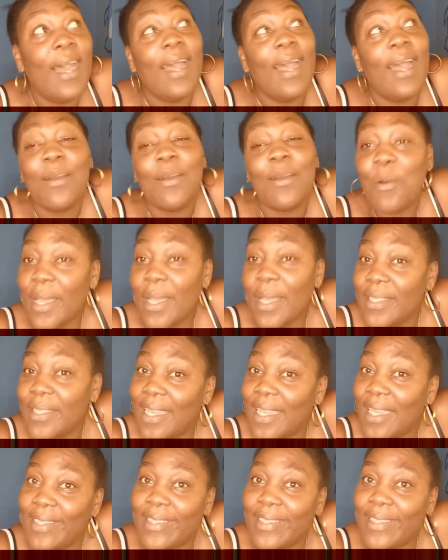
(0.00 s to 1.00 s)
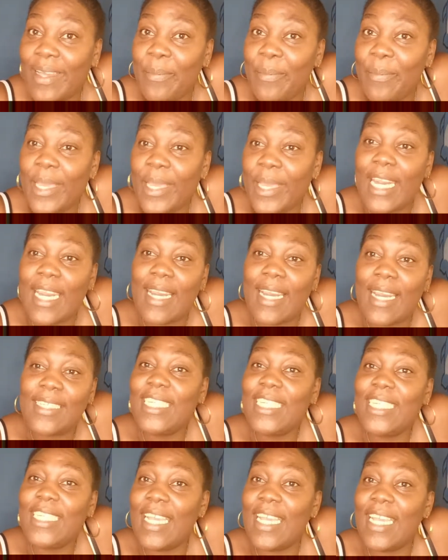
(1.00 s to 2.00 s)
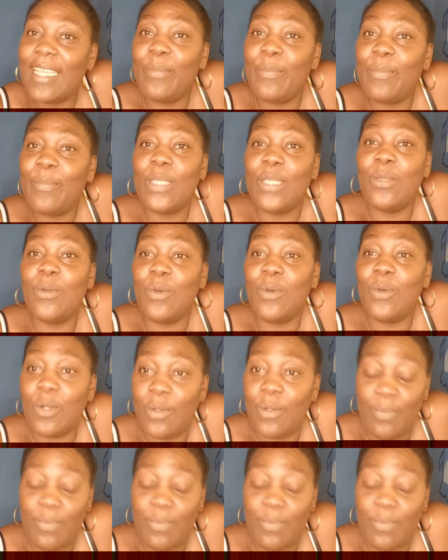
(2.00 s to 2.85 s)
comment on the topic, share, let me know